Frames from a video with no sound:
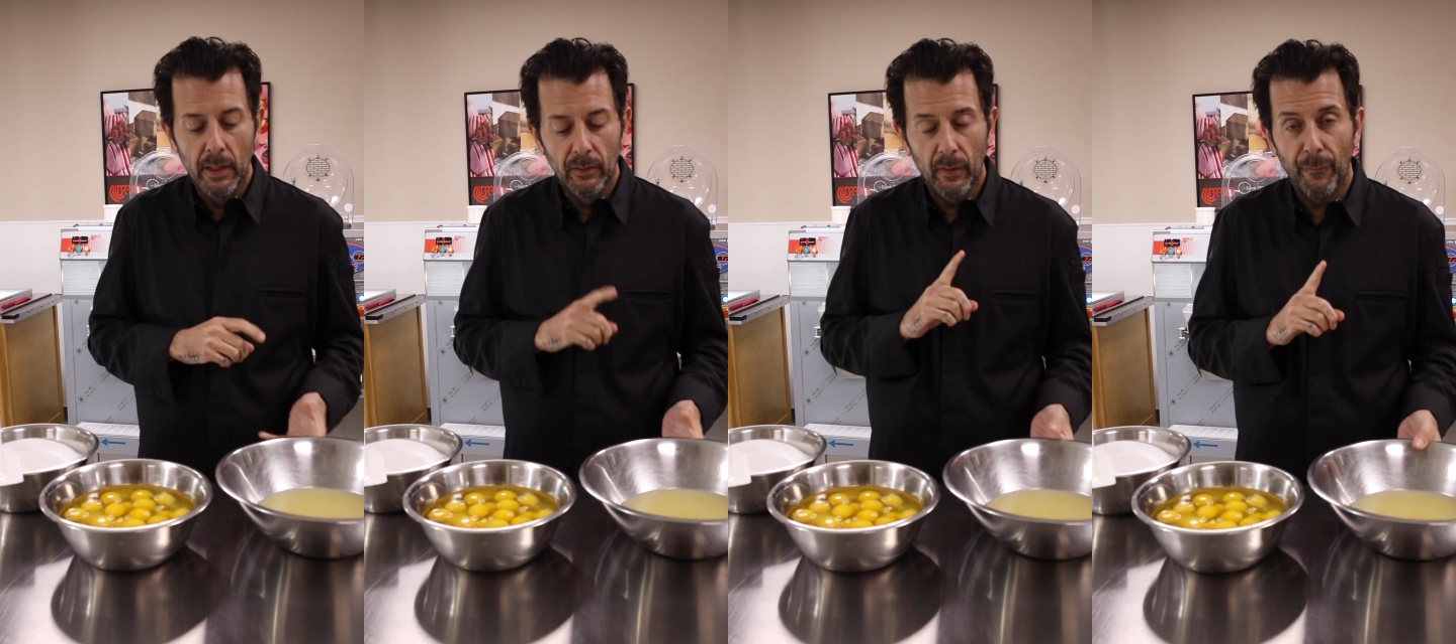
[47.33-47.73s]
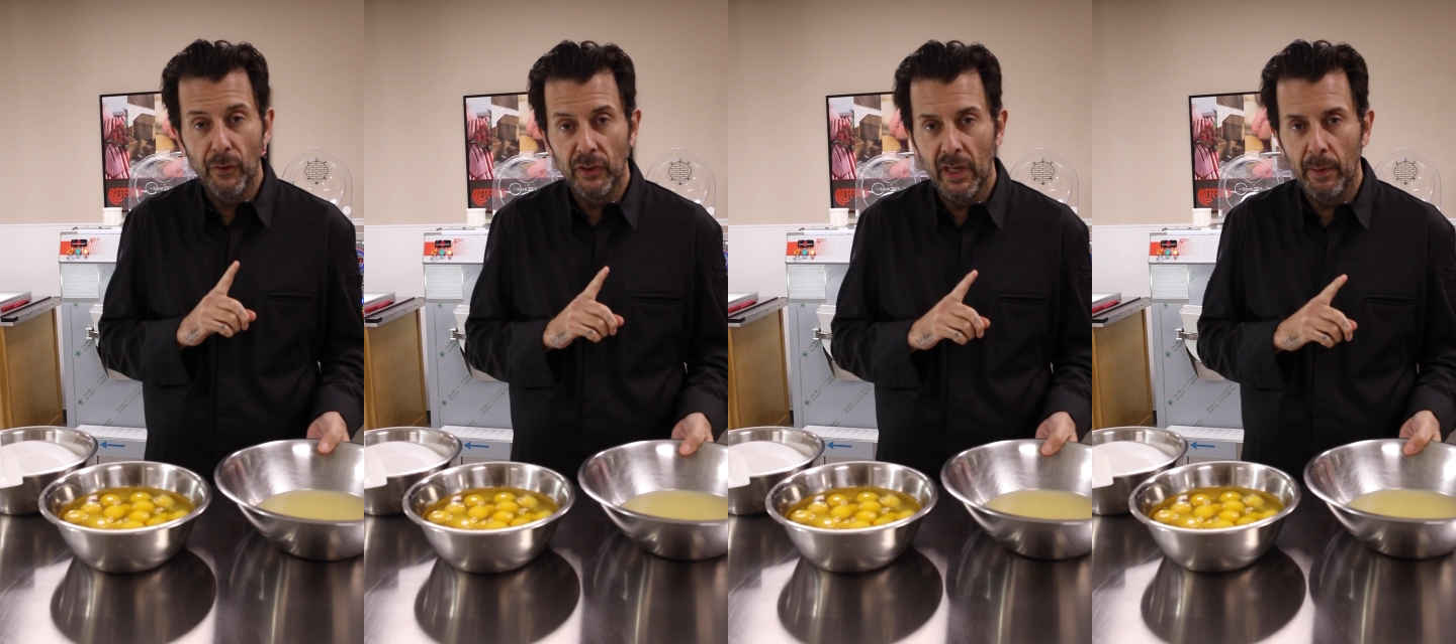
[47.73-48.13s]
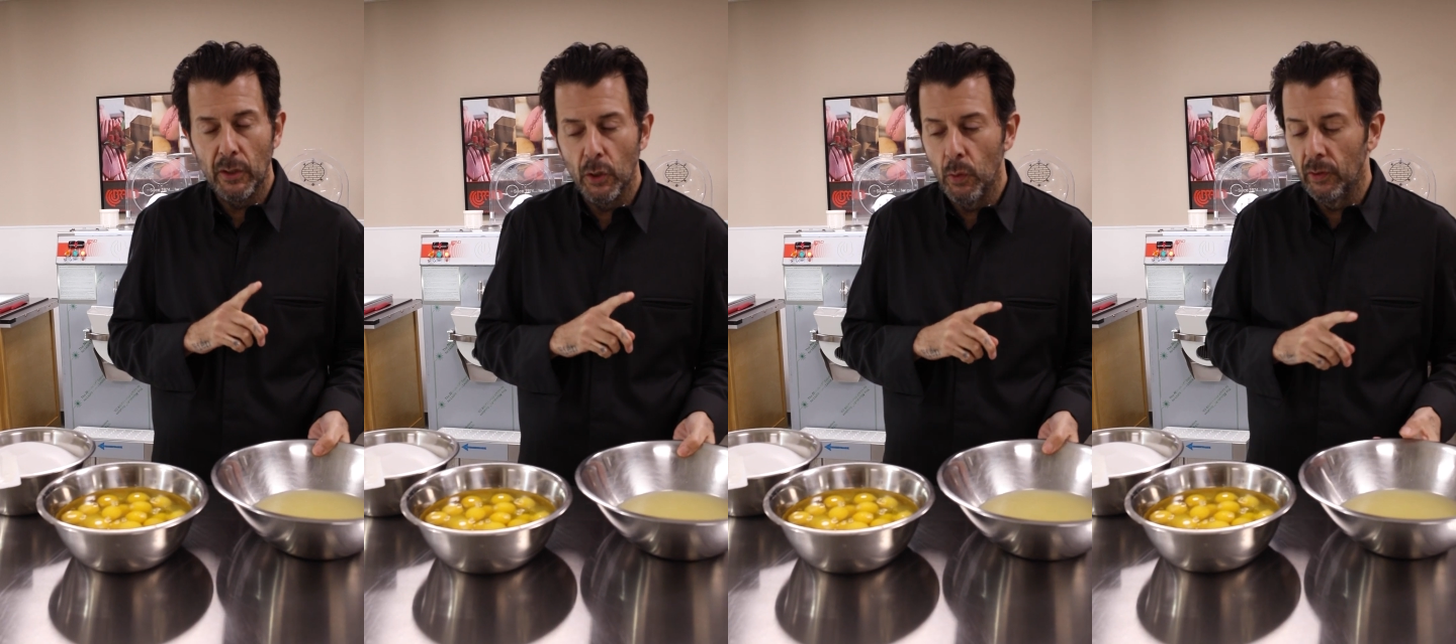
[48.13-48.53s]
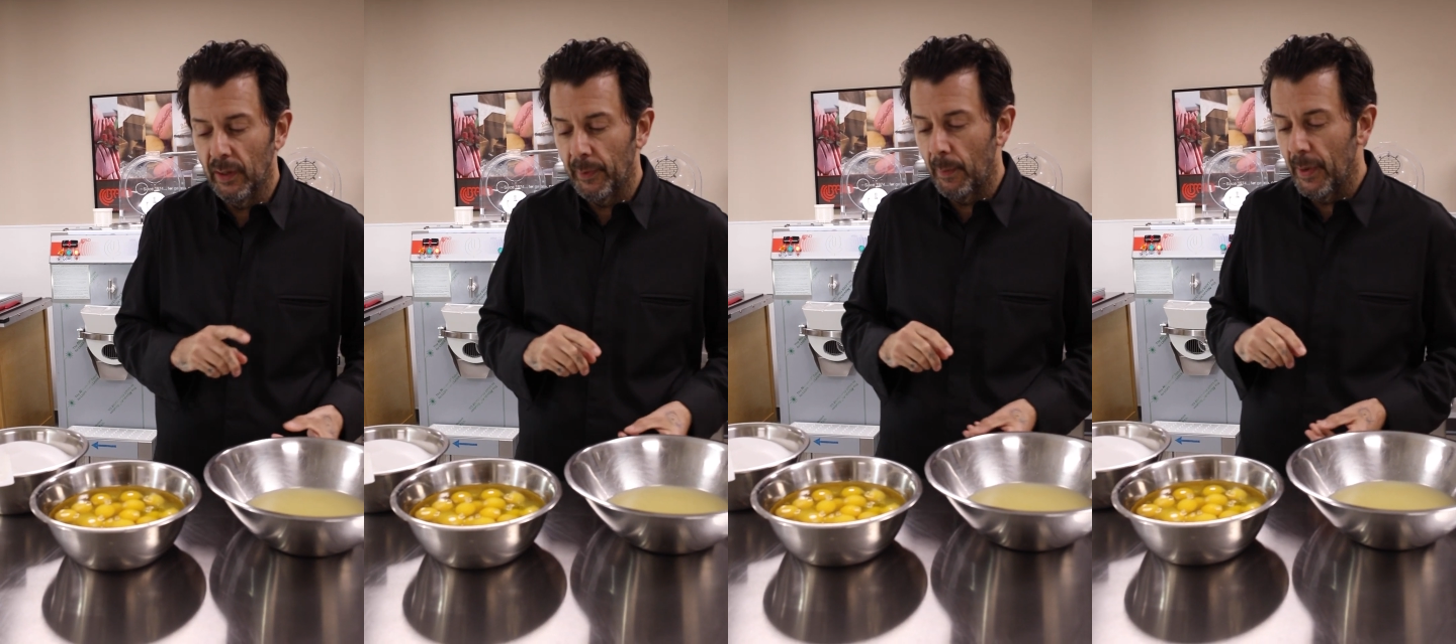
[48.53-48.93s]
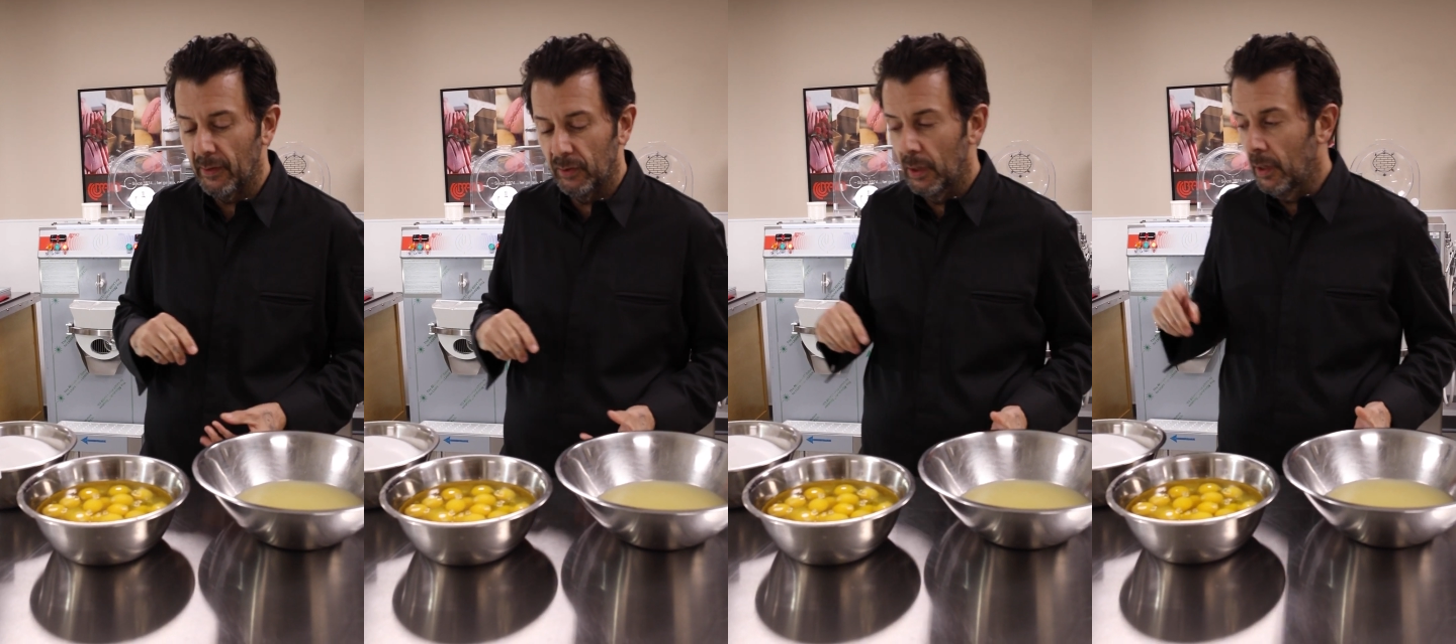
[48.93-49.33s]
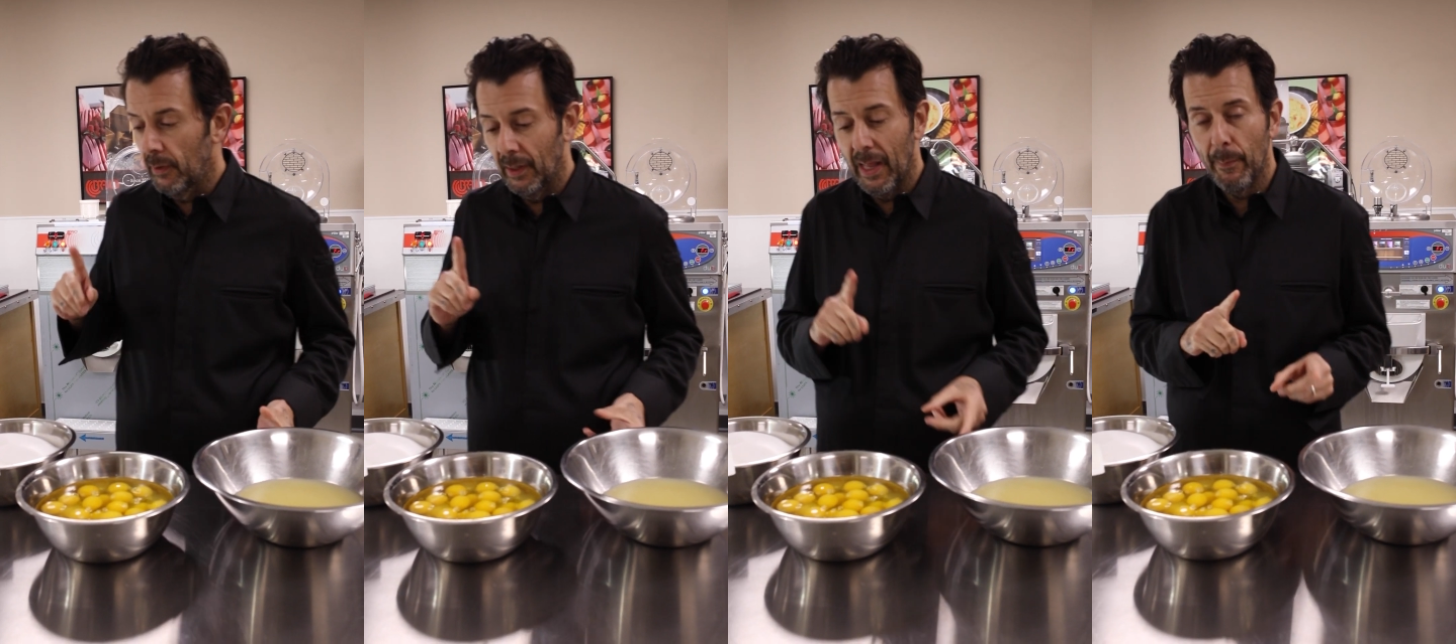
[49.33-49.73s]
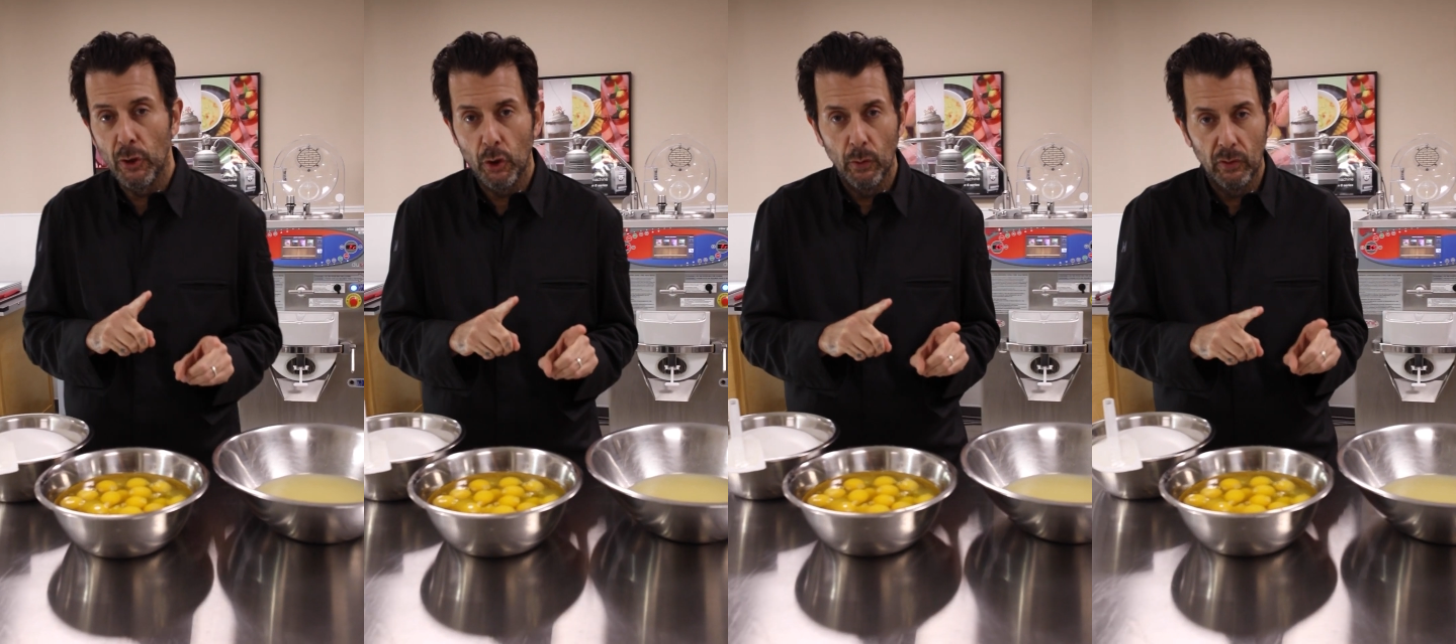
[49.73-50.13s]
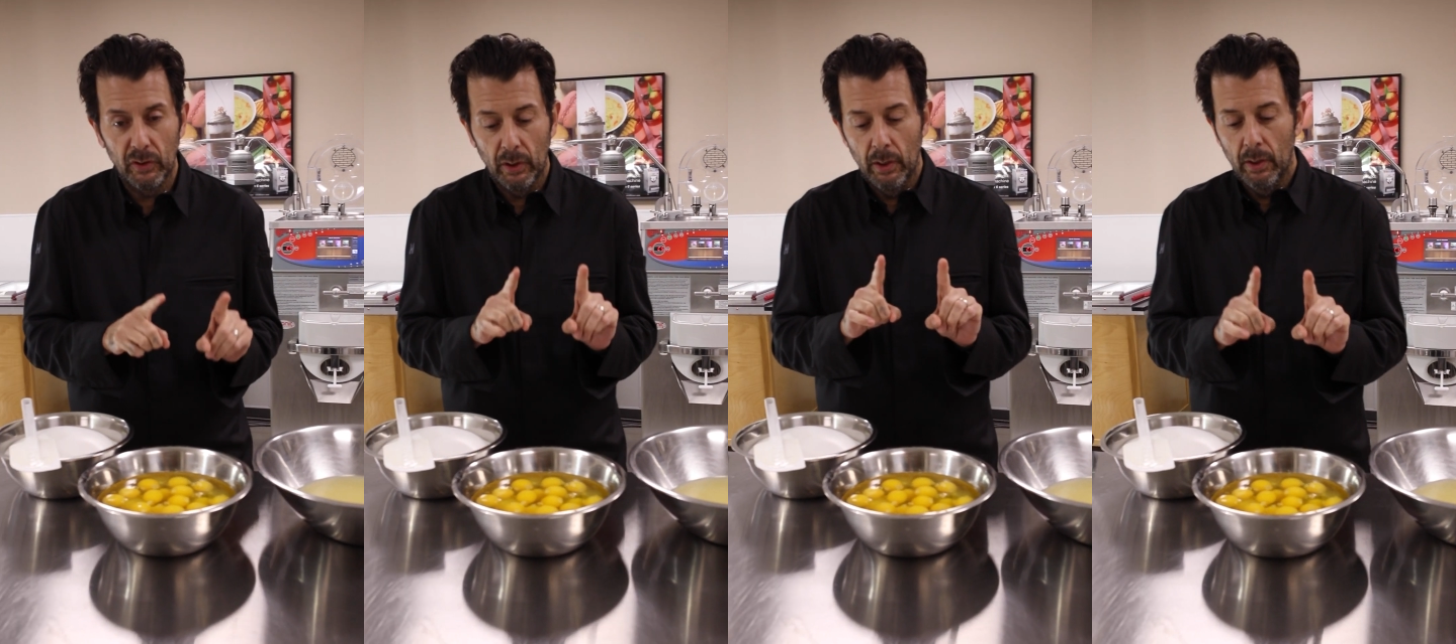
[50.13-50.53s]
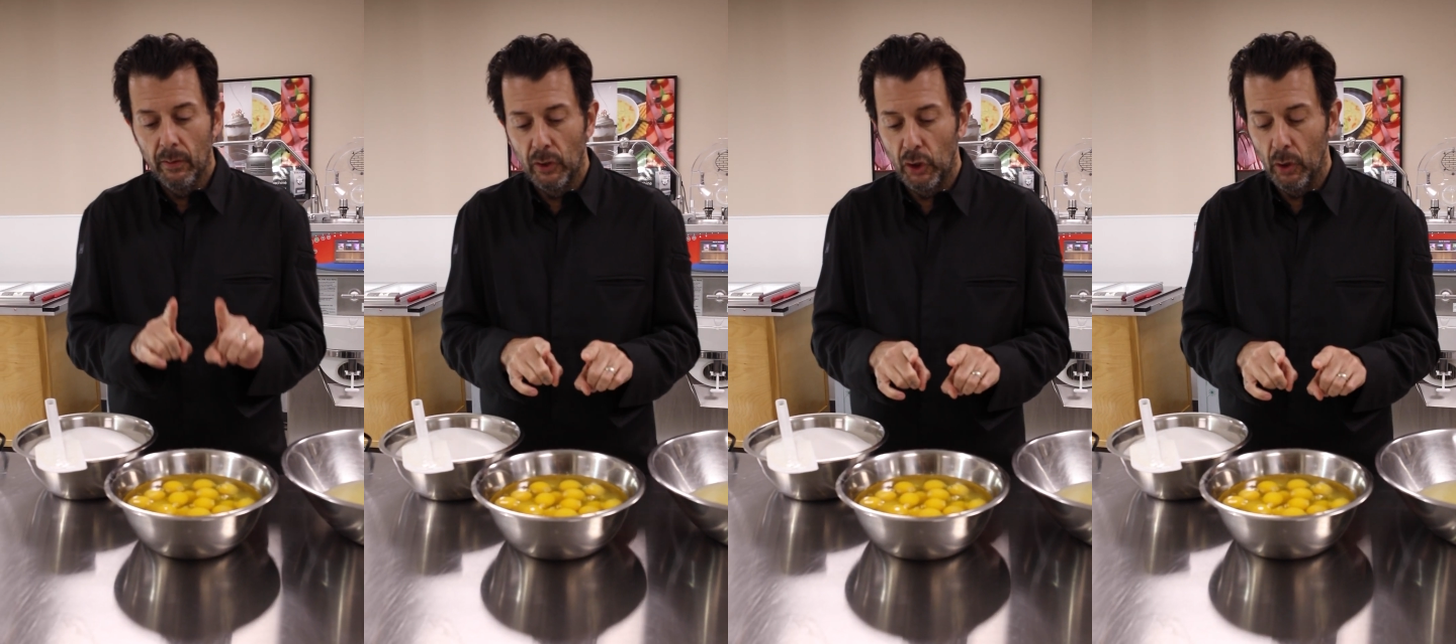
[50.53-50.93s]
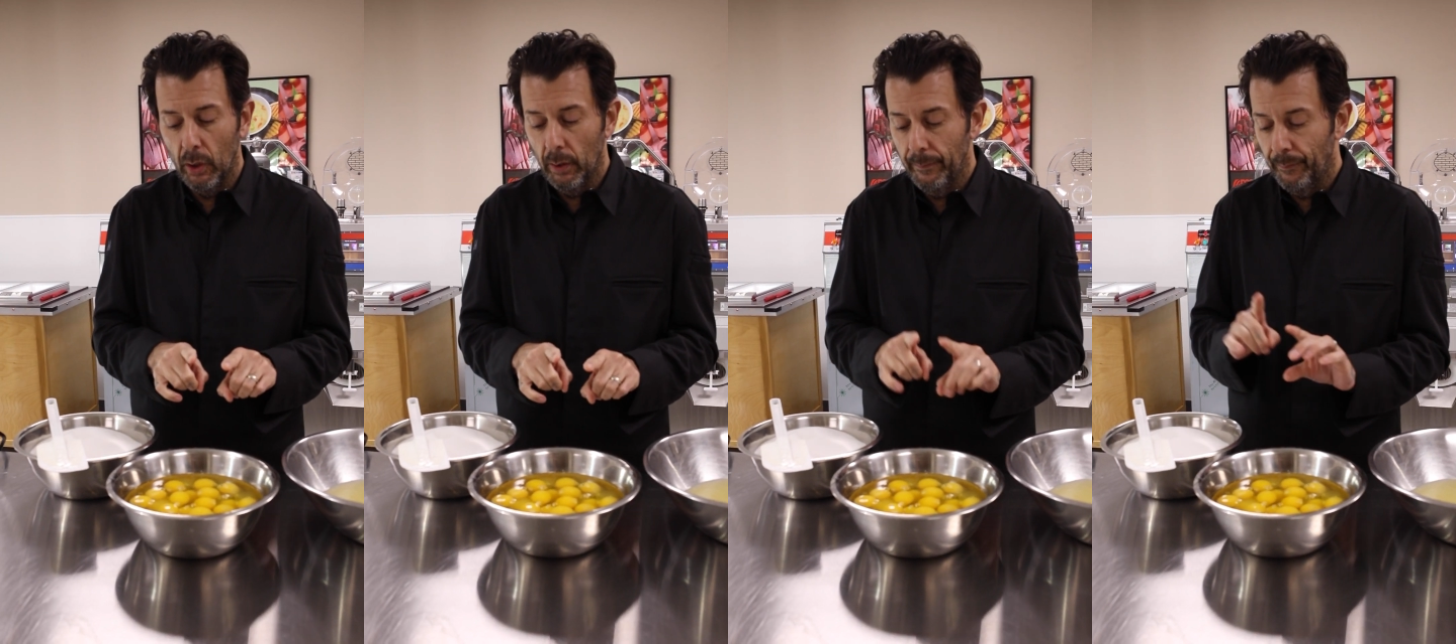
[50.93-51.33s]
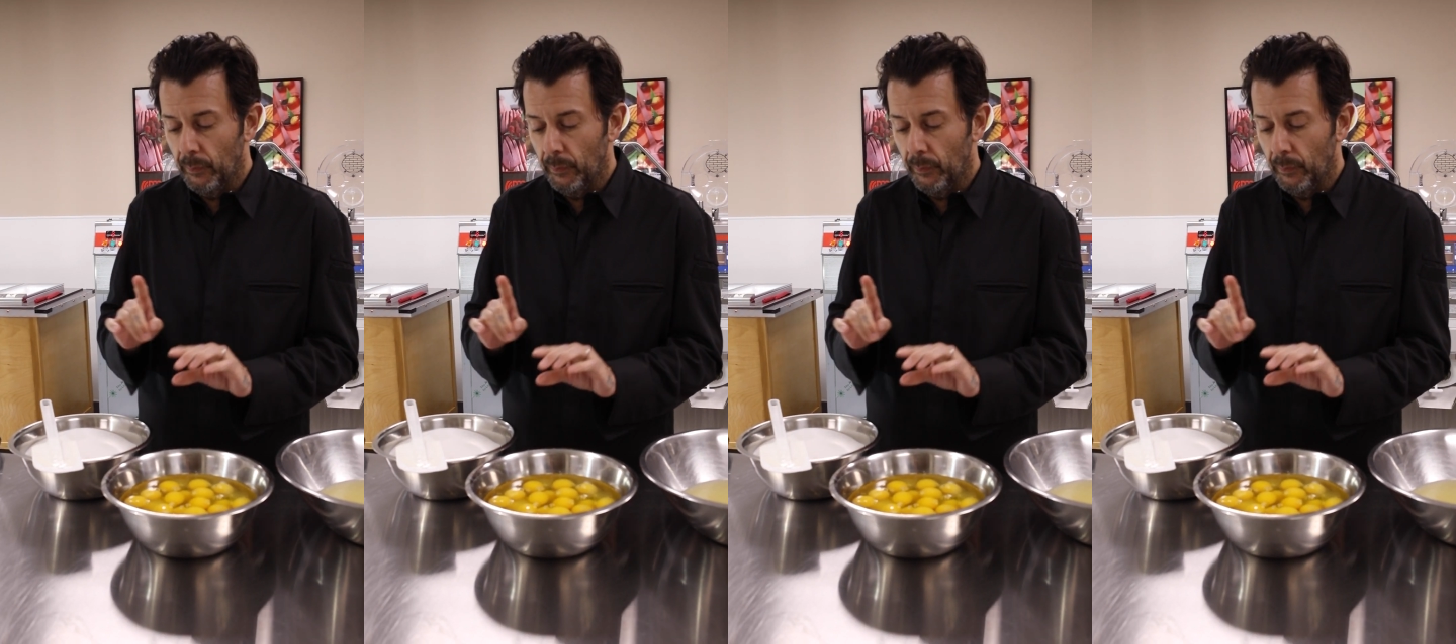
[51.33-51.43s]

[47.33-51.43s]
So the first thing I'm going to do is I'm going to mix the lemon juice, the sugar